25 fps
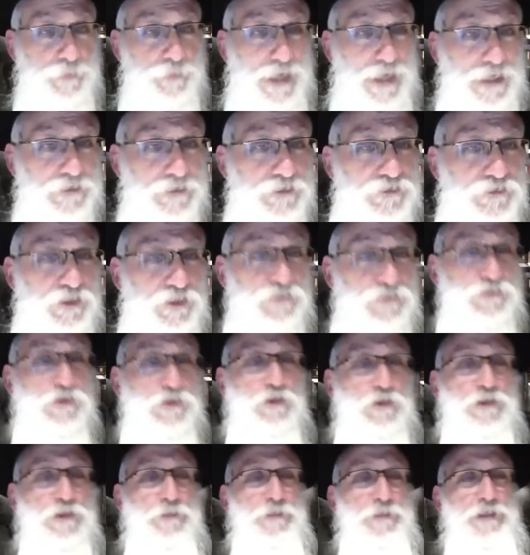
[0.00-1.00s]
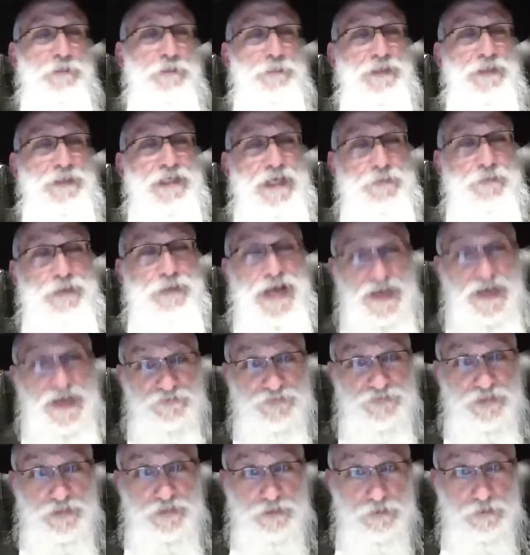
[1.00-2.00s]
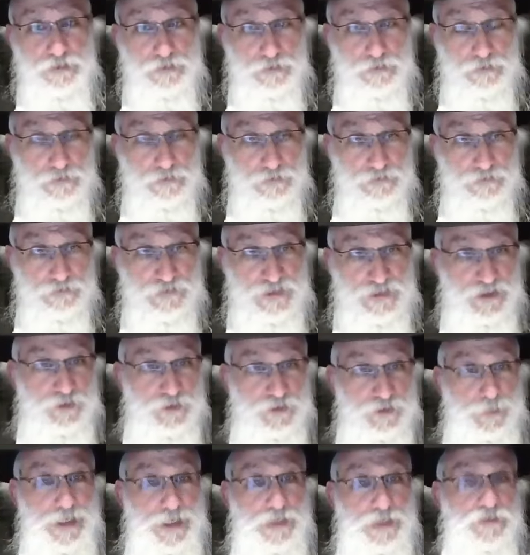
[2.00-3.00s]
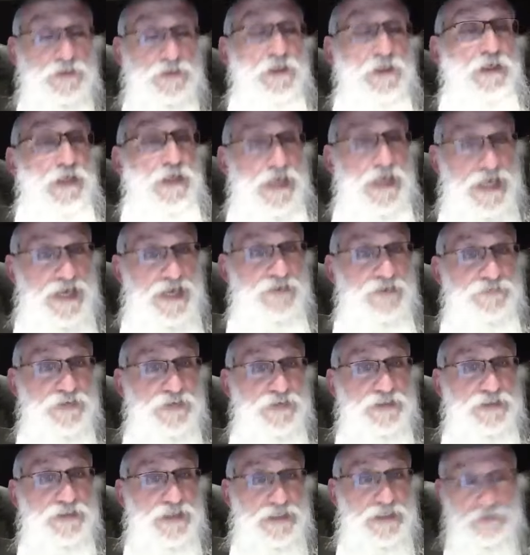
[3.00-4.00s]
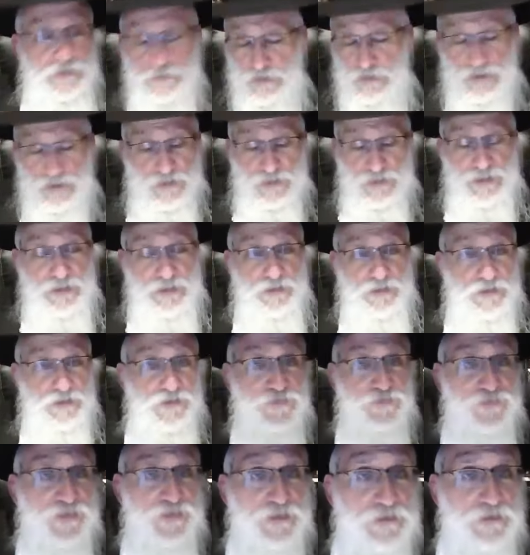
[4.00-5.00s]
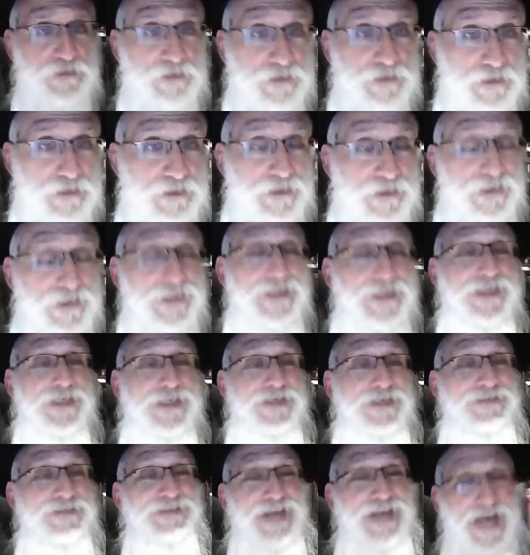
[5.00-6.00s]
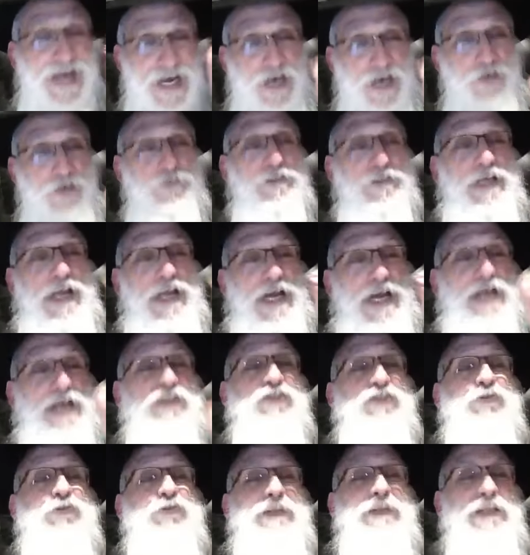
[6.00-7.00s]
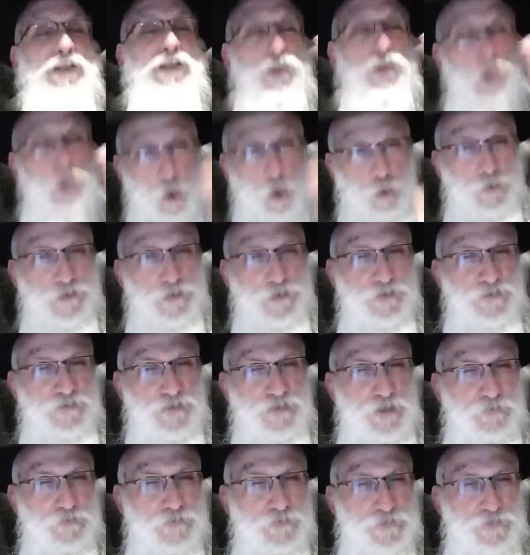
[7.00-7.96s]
pare doesn't only mean it became heavy, tichpad, heavy that he didn't listen. His heart actually lowered itself